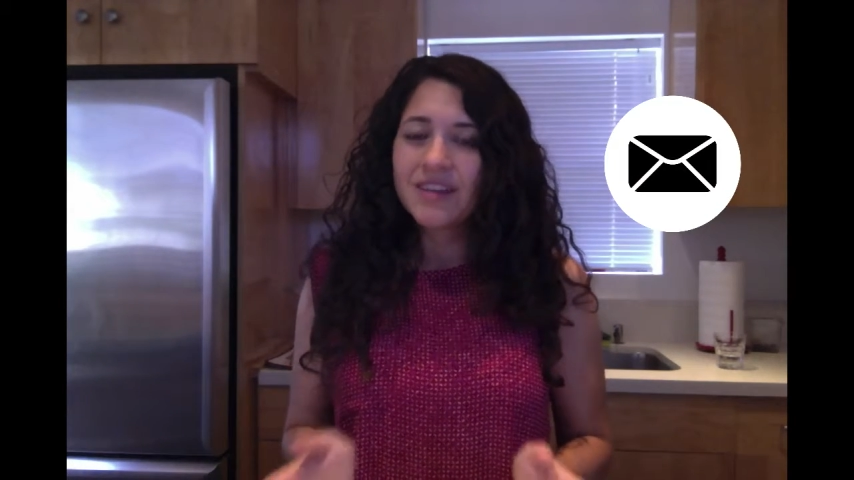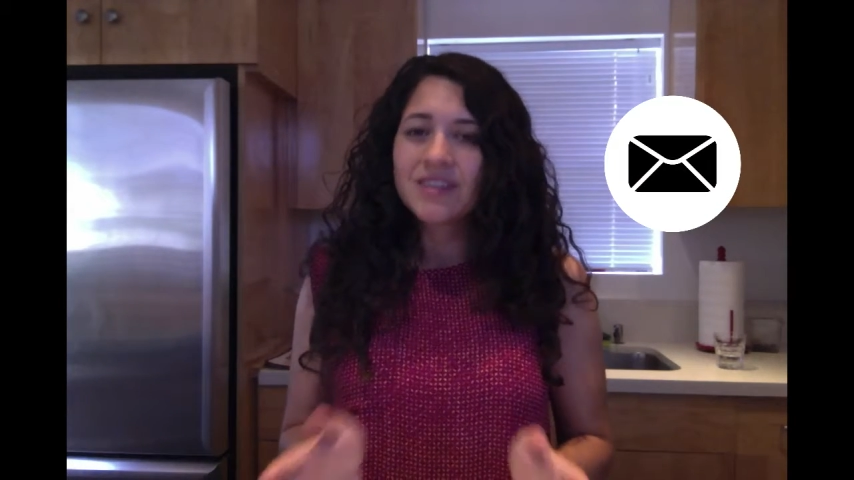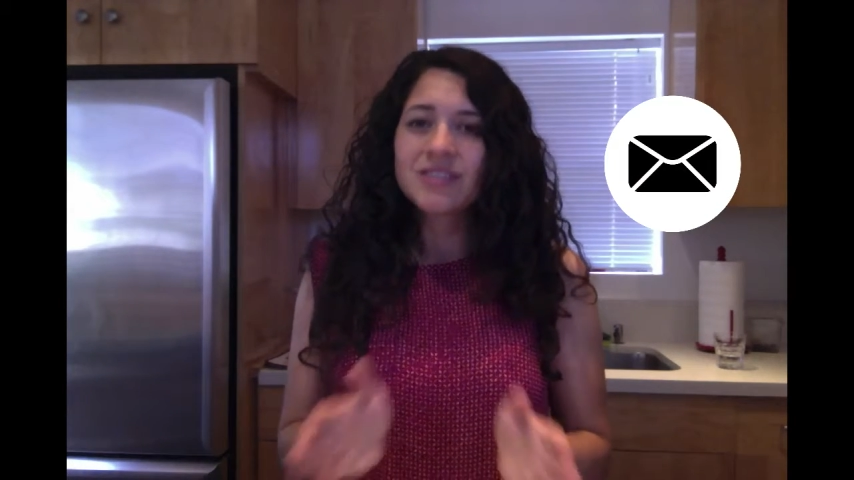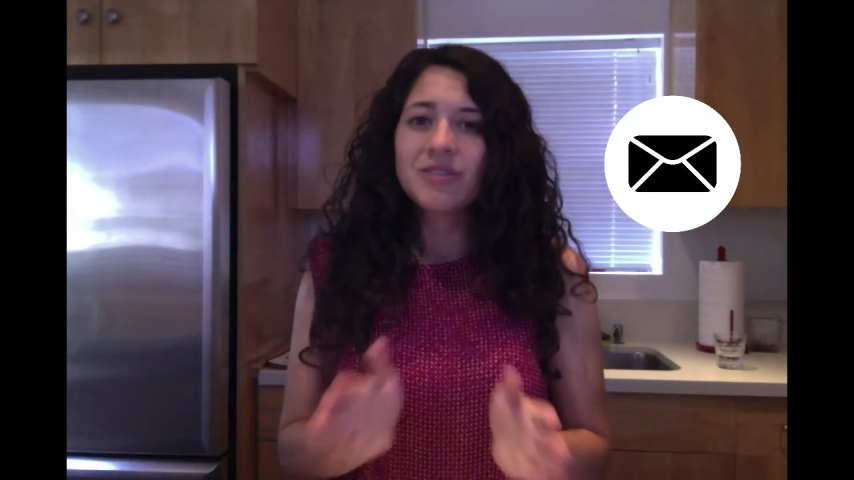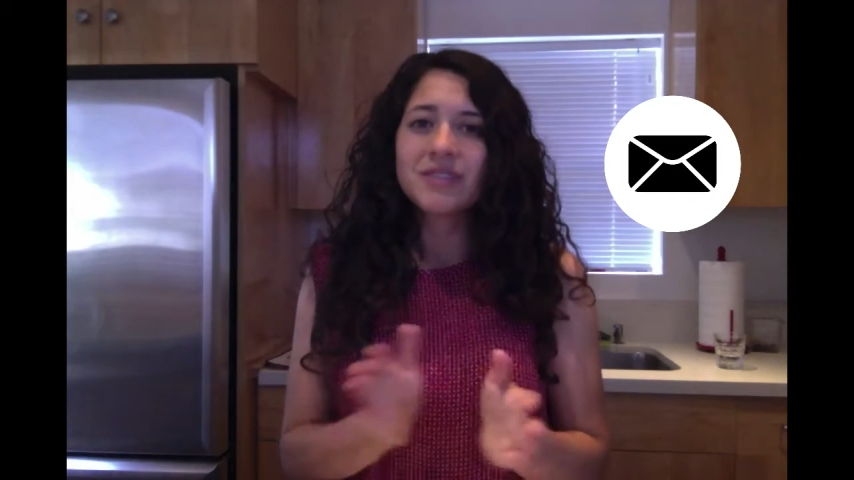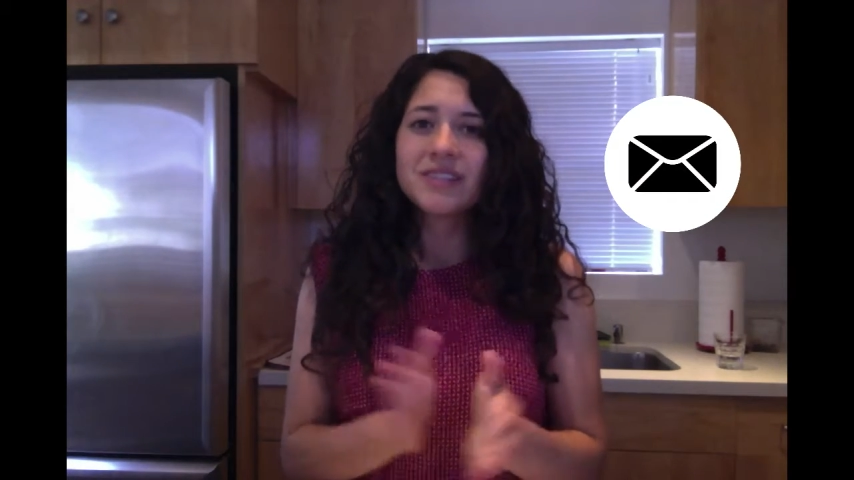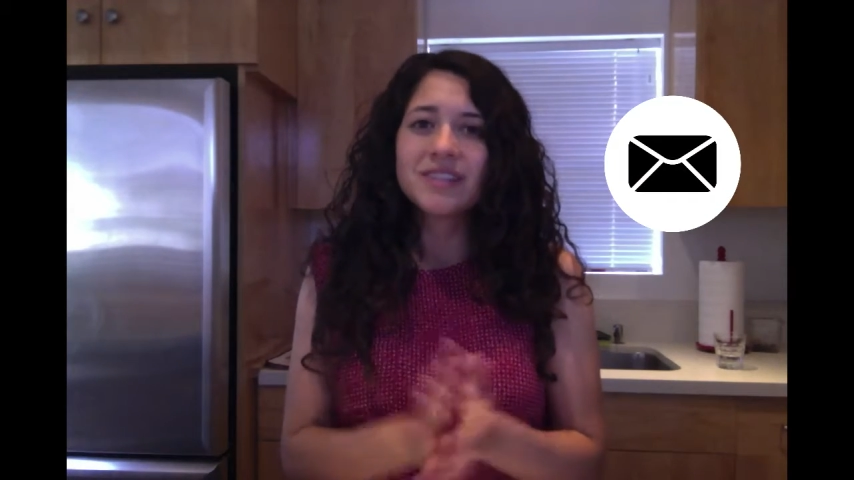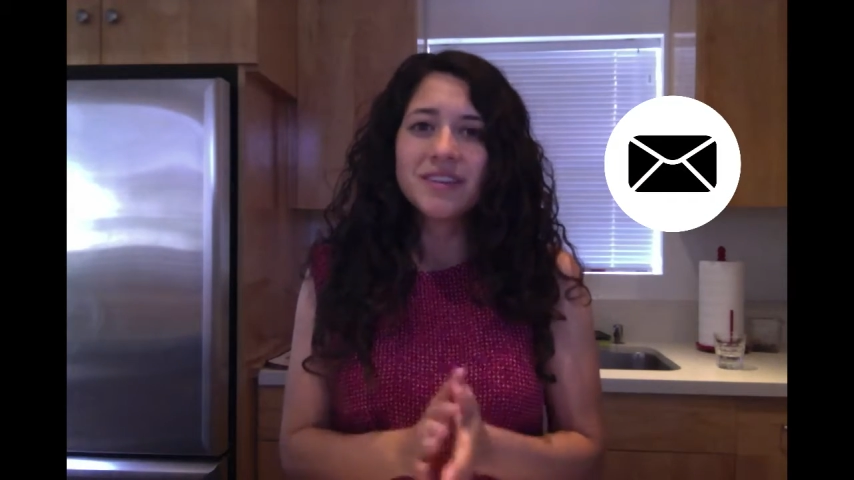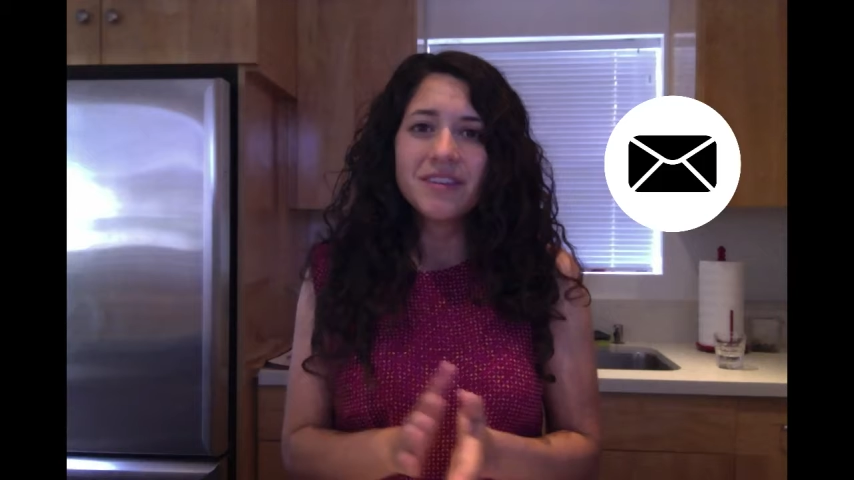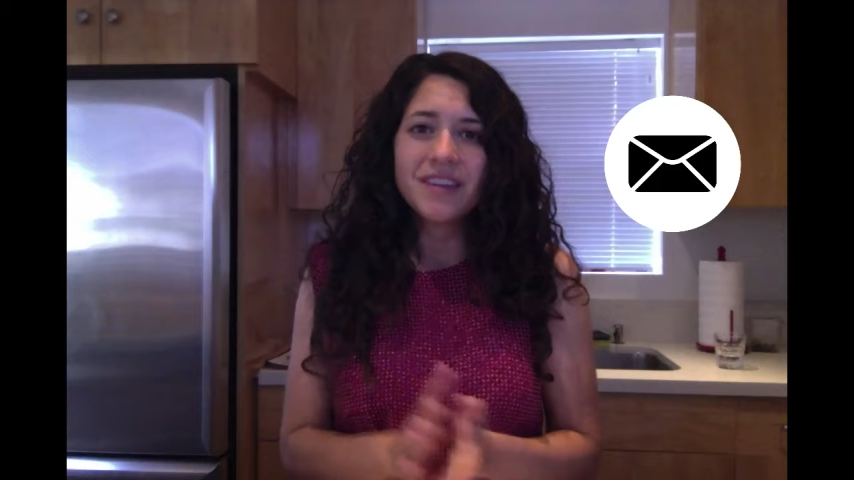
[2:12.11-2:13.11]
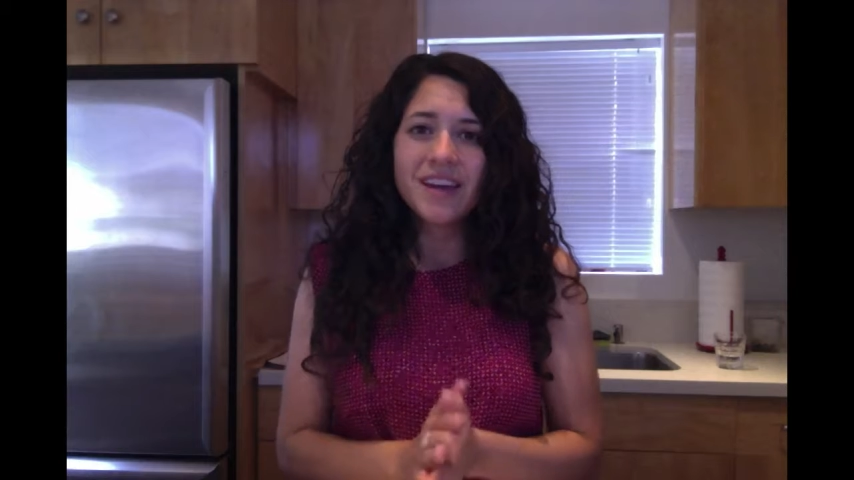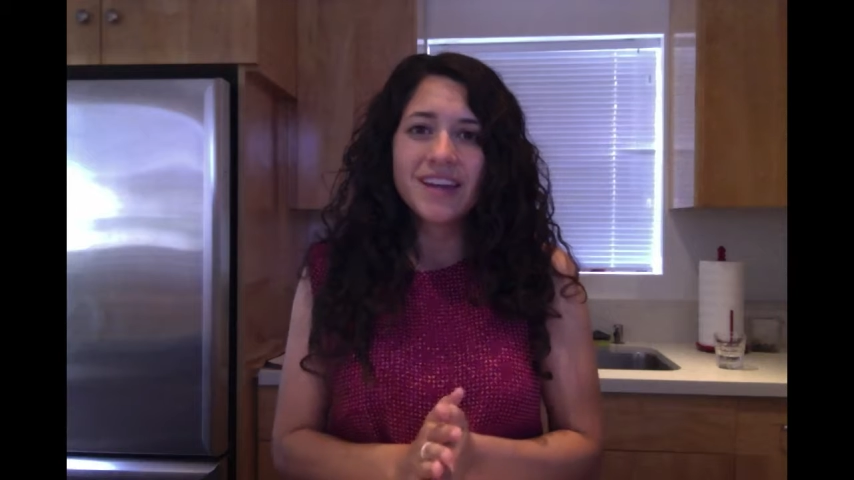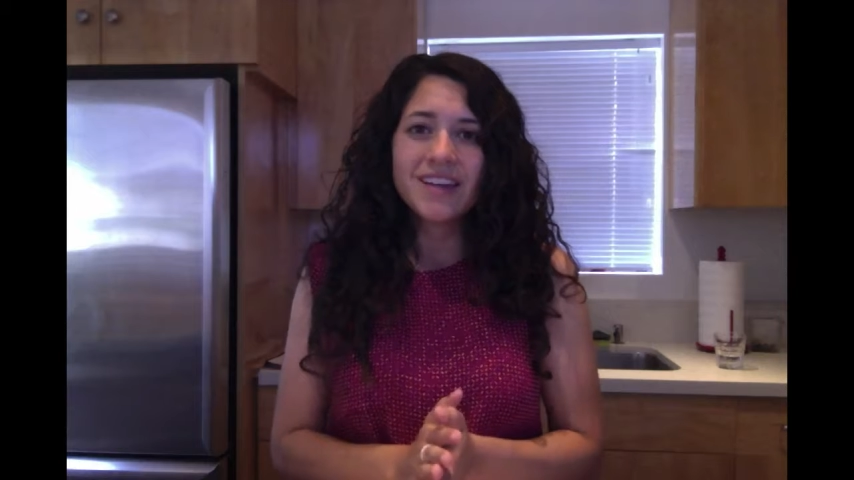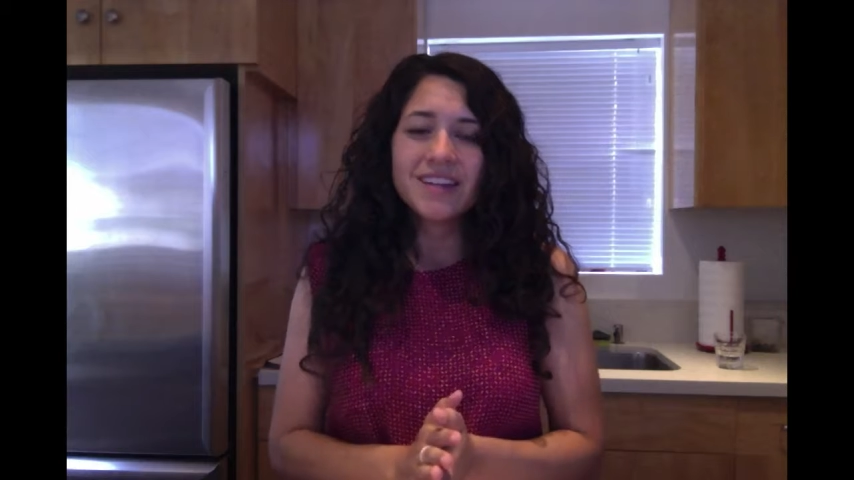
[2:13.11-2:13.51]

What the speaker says: So until then,